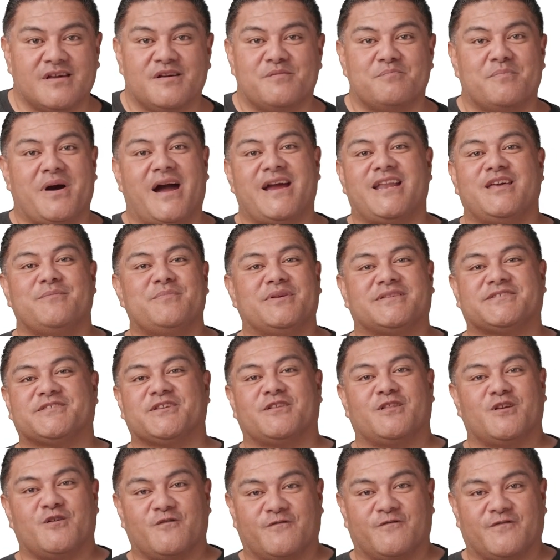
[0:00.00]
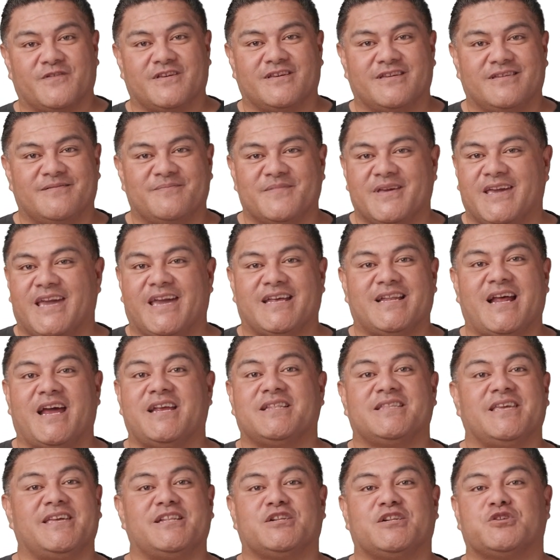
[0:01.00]
My name is Salofi, and I
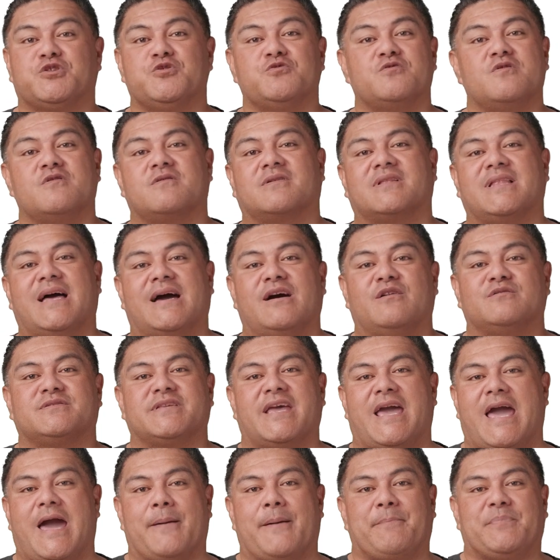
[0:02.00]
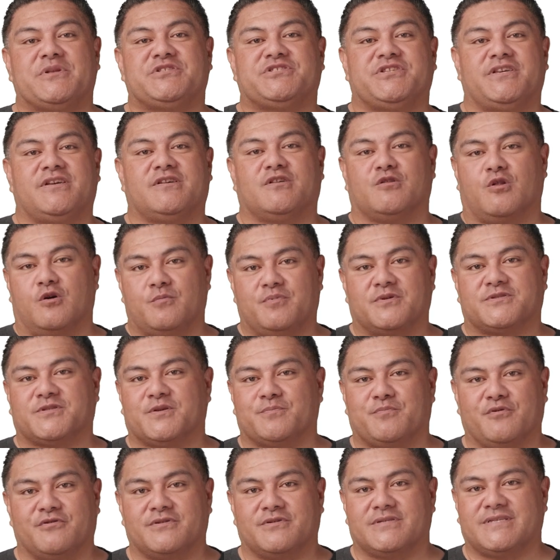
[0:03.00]
lead Google Cloud's Apigee Global
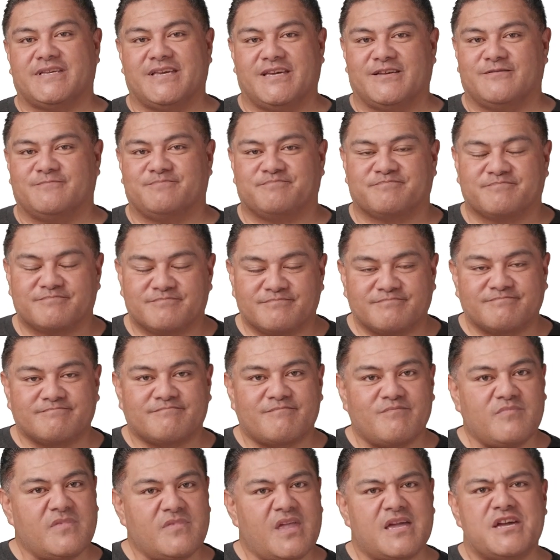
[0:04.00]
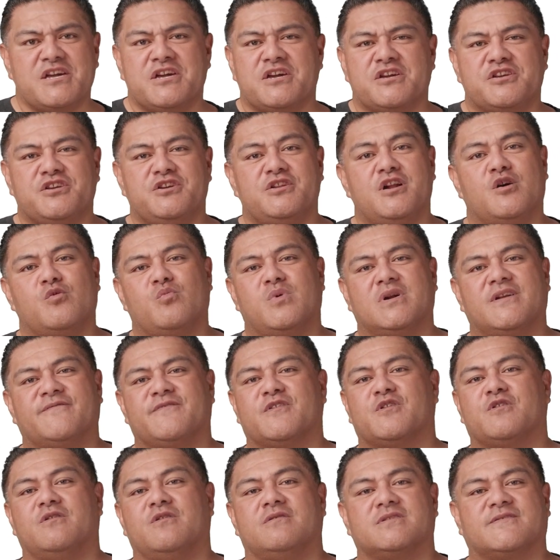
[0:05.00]
Support Team. You know, one of
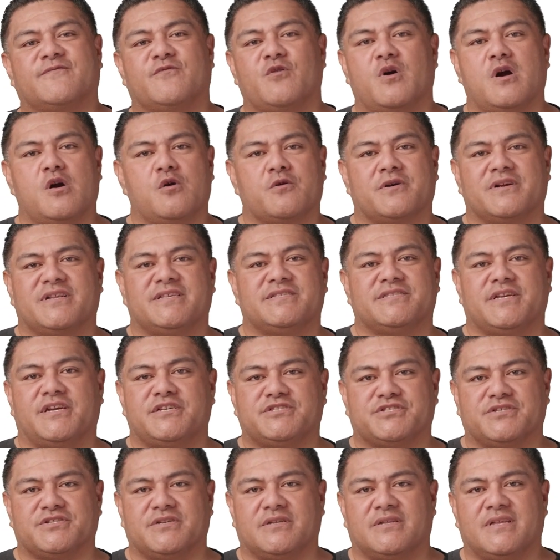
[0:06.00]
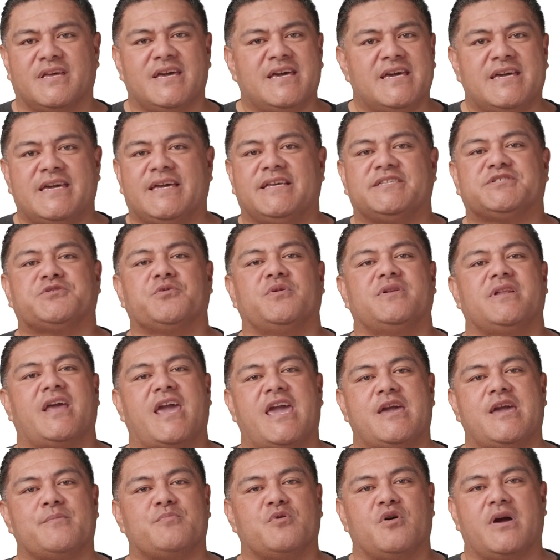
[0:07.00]
the goals for our organization is to
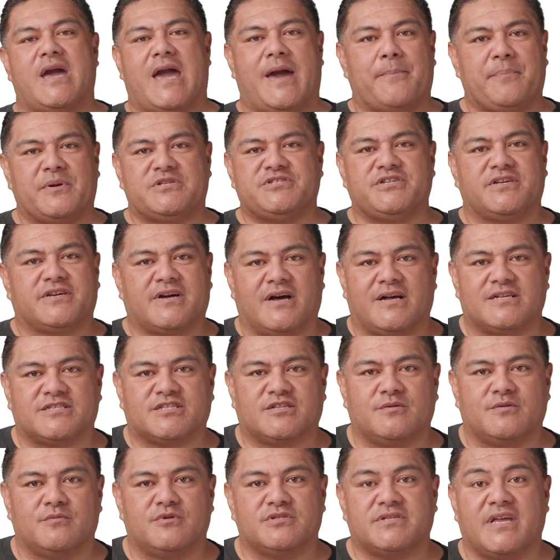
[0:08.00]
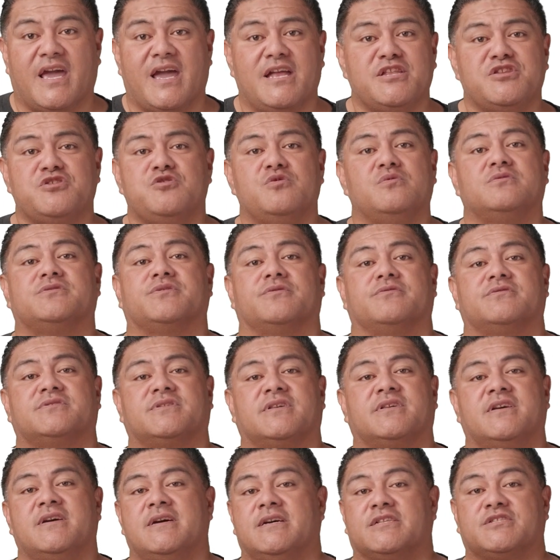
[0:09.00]
enable Apigee customers and
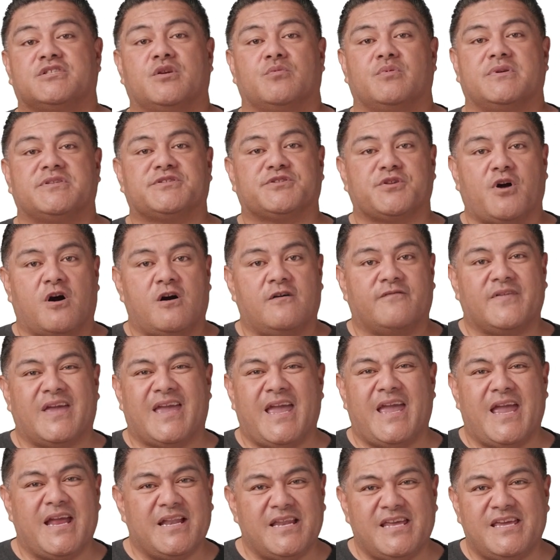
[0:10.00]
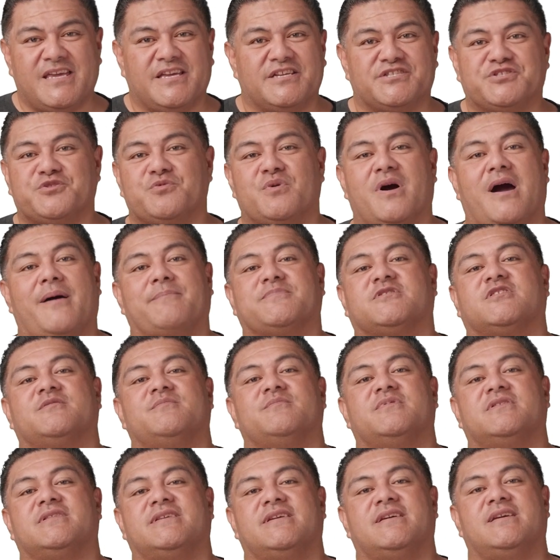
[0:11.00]
users to resolve any issue
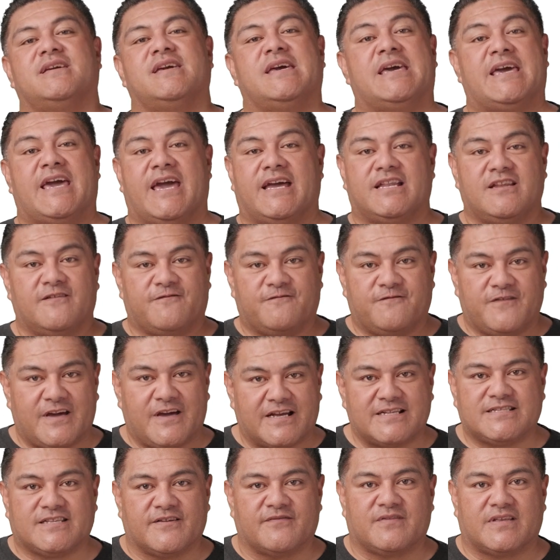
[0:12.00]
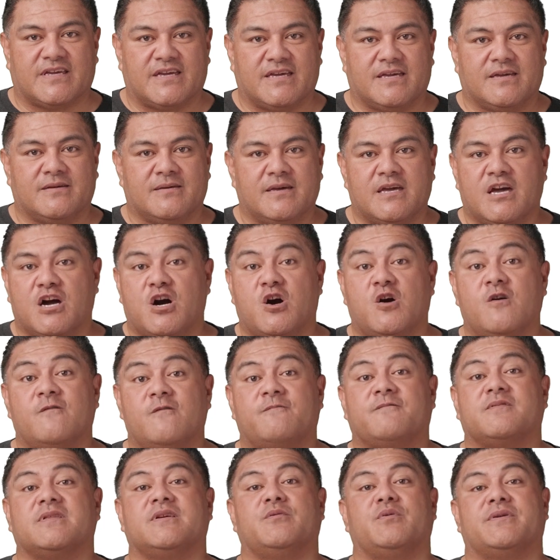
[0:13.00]
optimally and effectively,
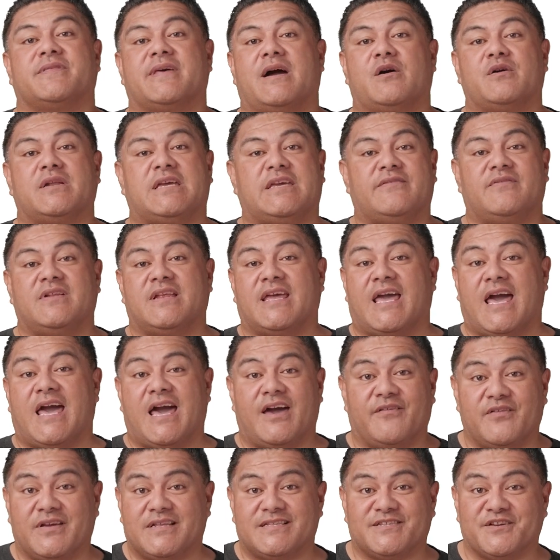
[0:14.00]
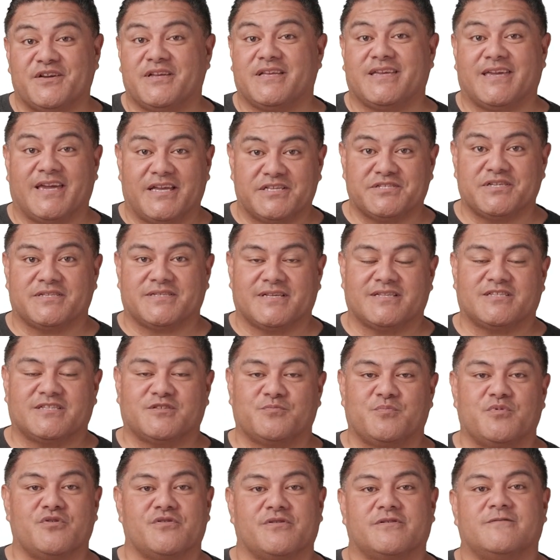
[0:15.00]
hopefully without even having to engage us at
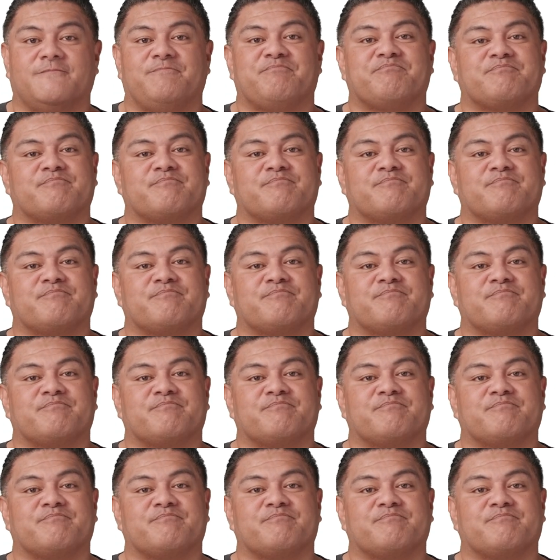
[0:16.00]
support.